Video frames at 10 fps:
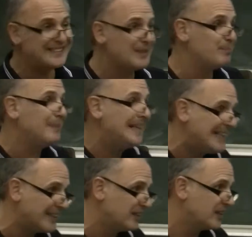
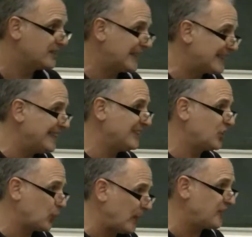16
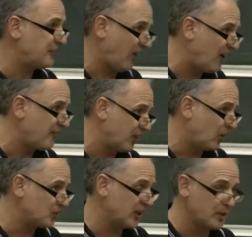to 25
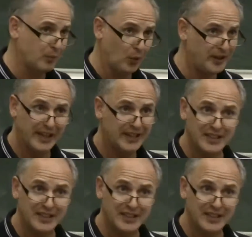year olds unemployed.